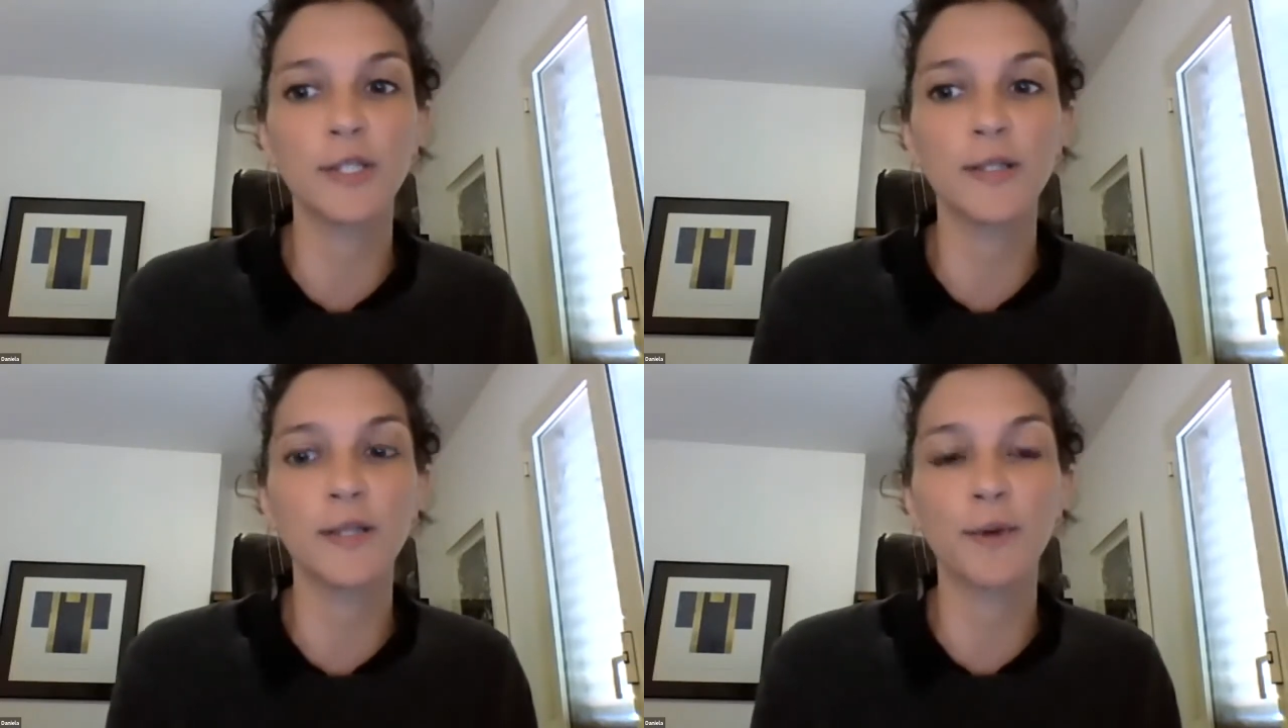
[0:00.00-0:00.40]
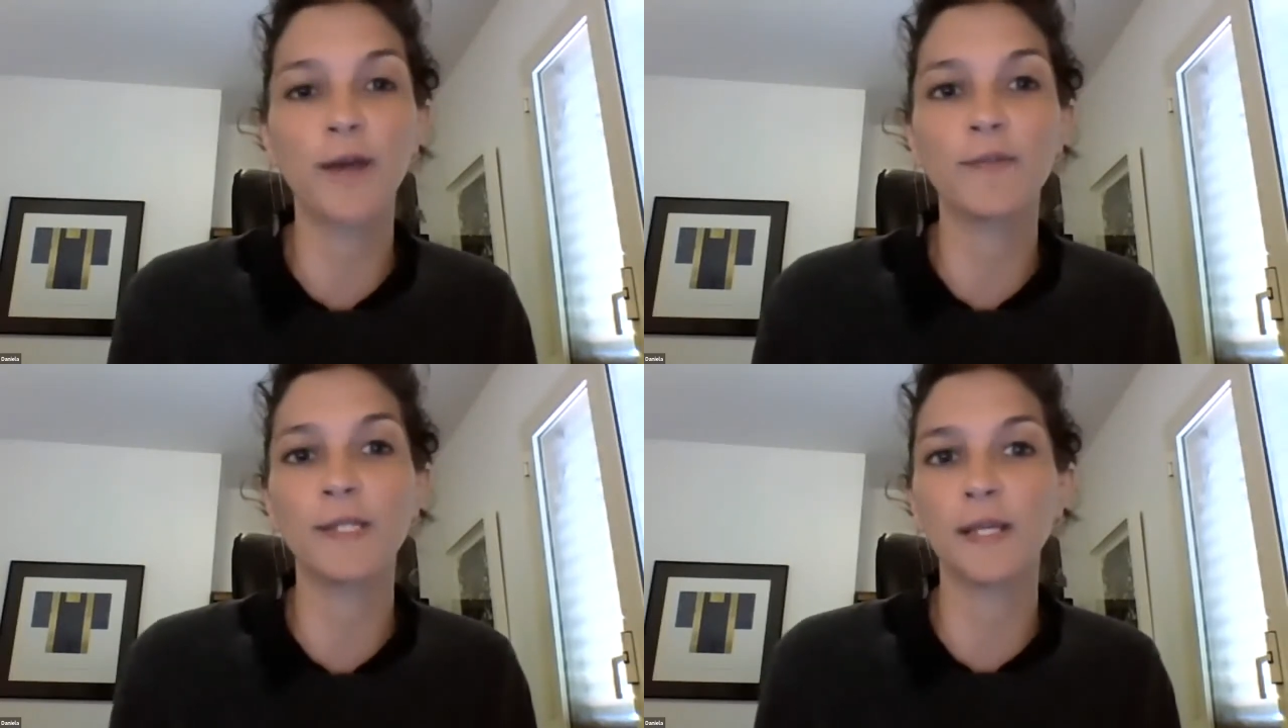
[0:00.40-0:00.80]
that the
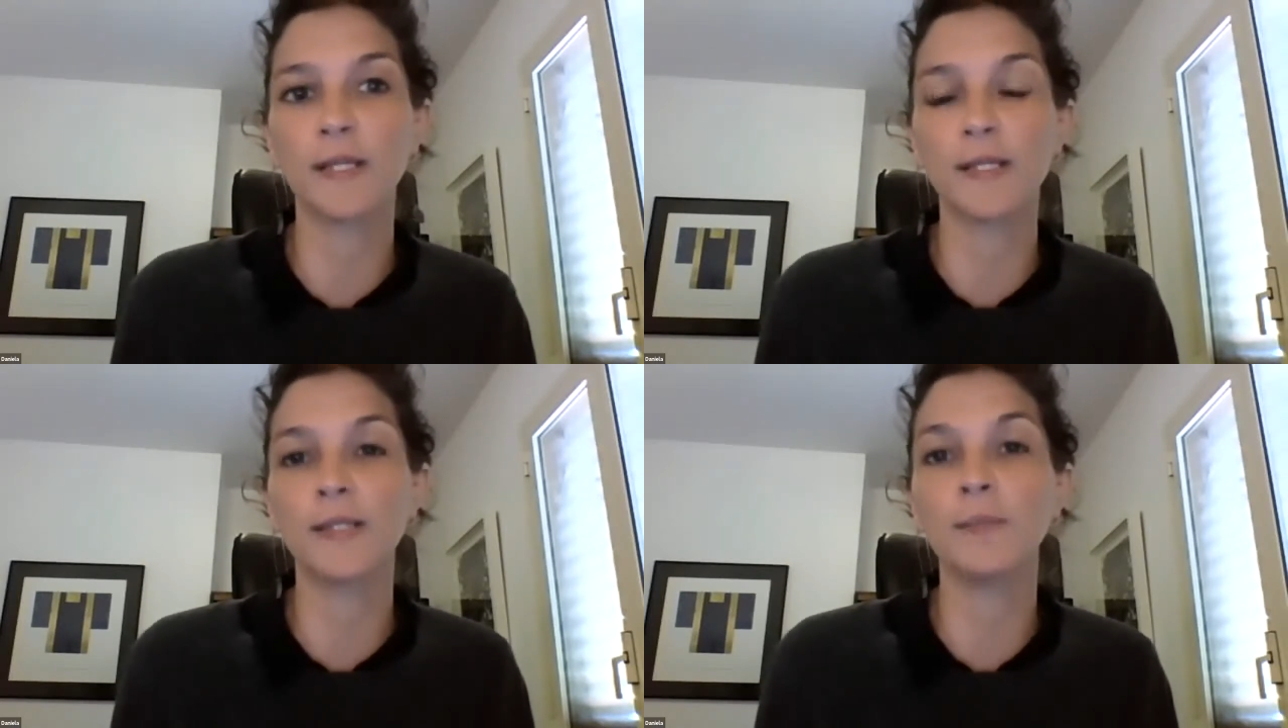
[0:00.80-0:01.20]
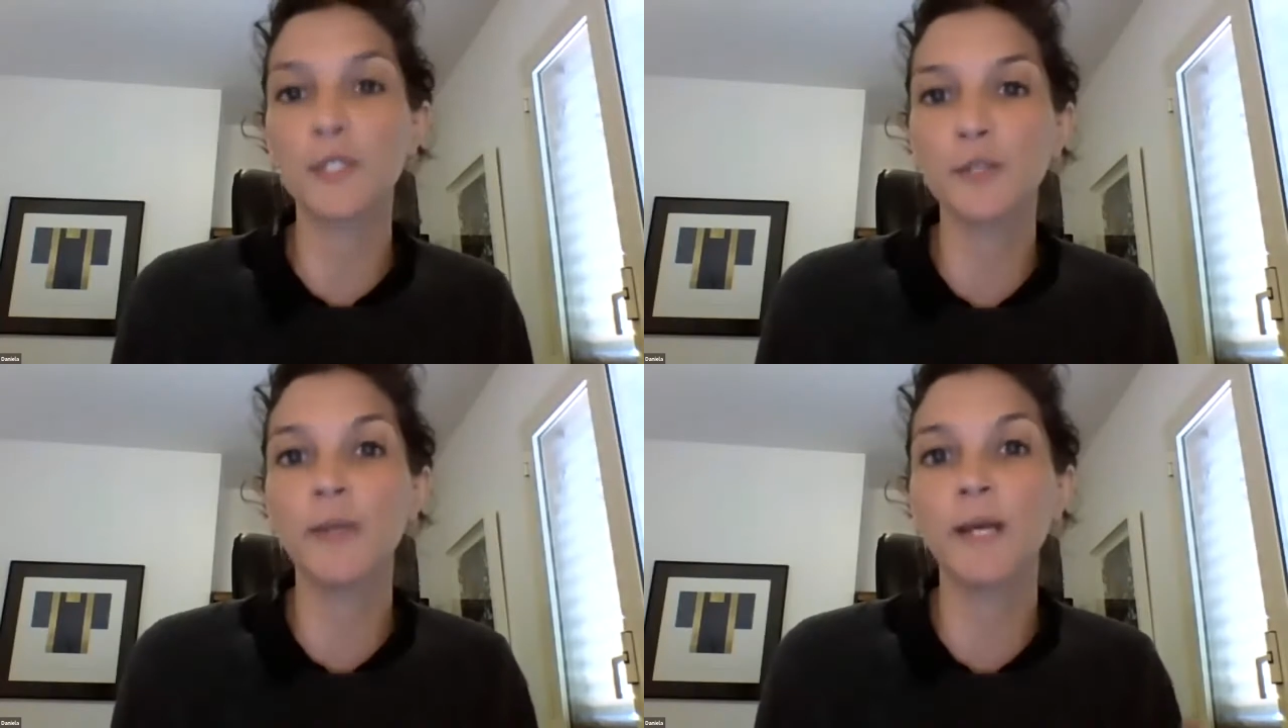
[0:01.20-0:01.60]
private sector seems
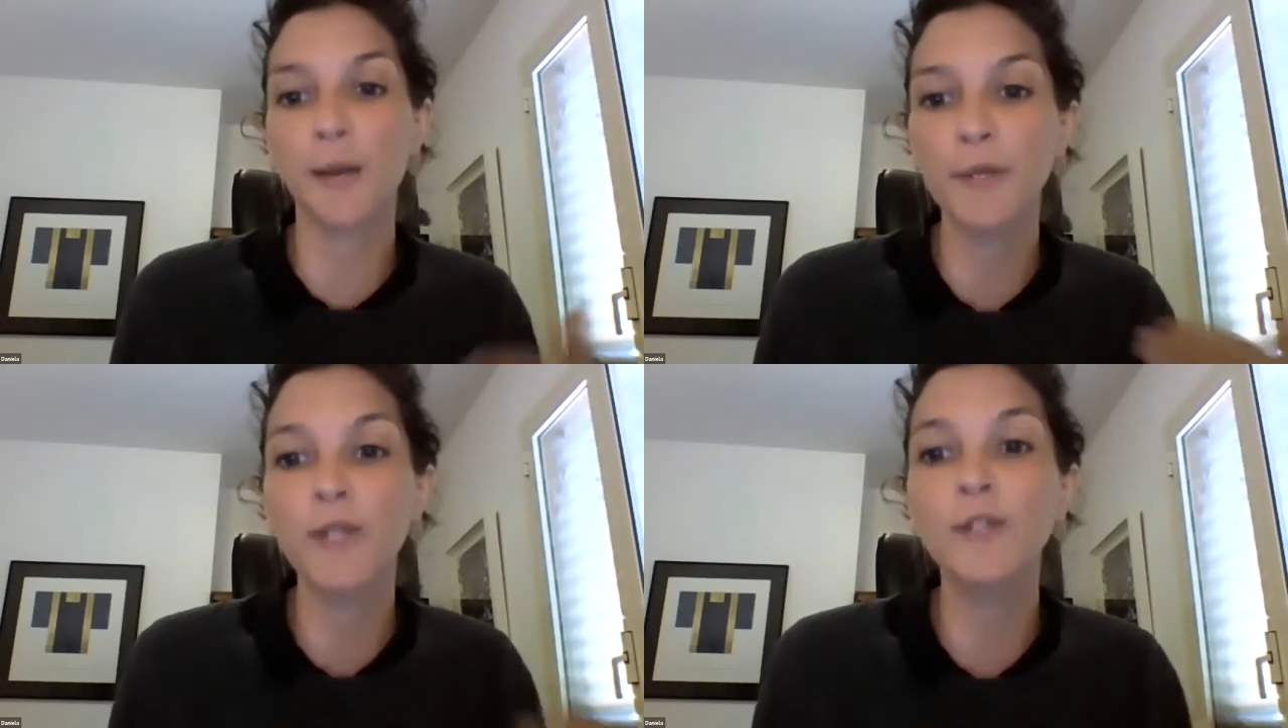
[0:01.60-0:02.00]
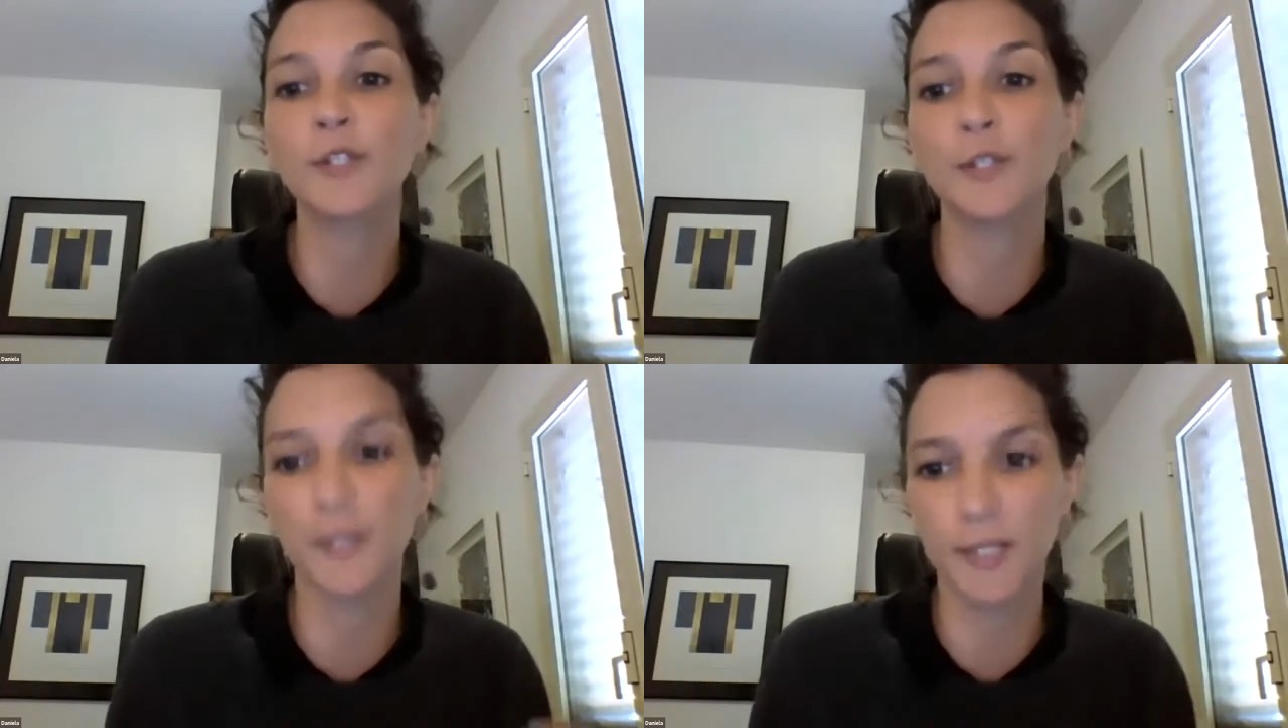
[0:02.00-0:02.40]
to be coming
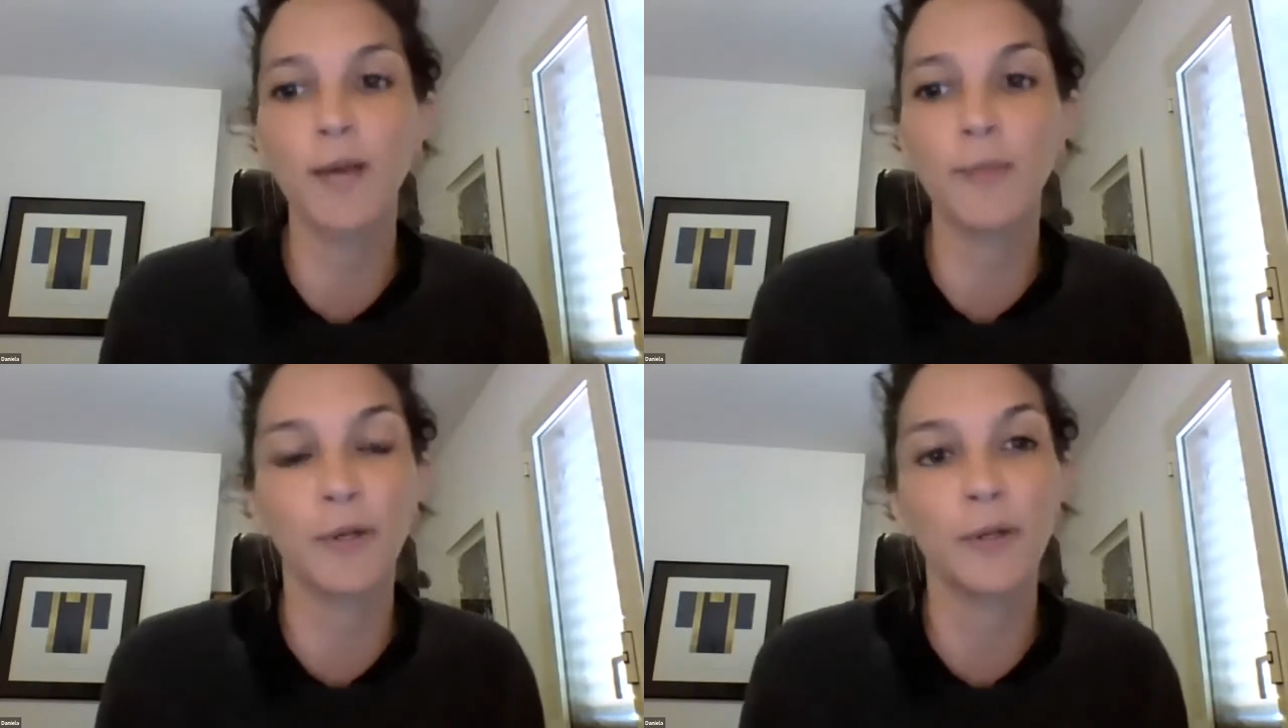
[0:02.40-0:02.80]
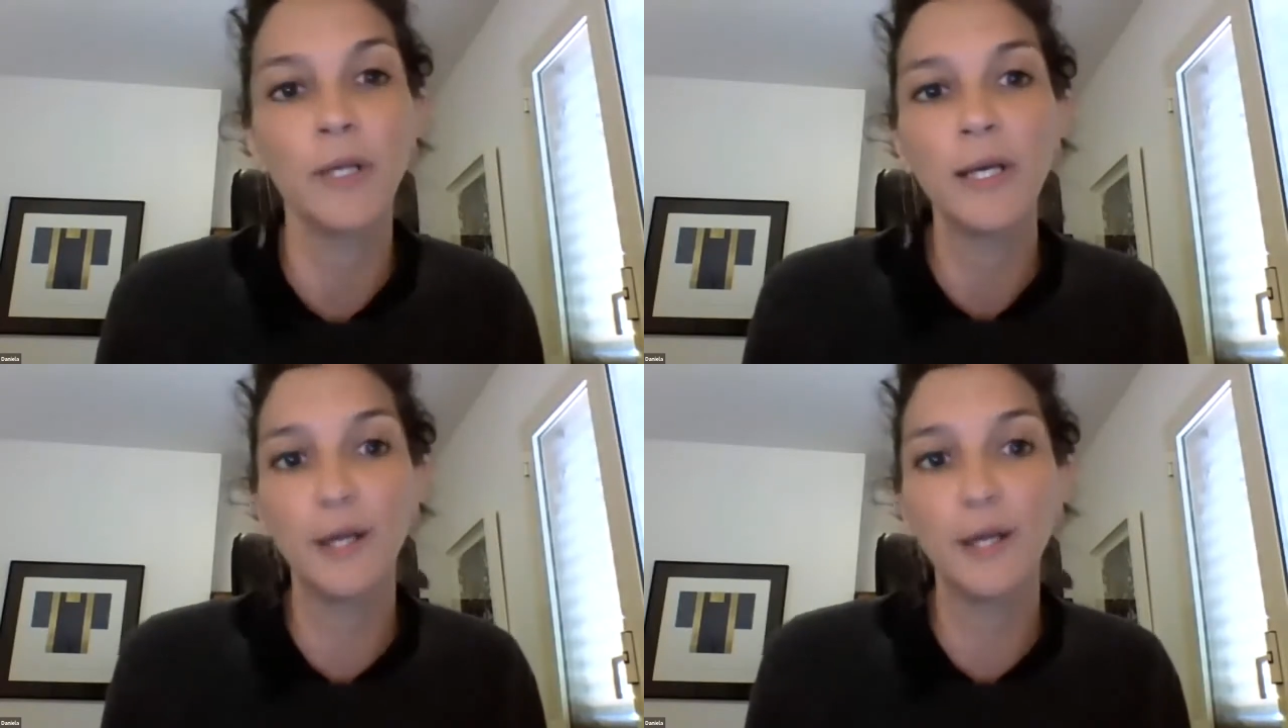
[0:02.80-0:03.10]
to the table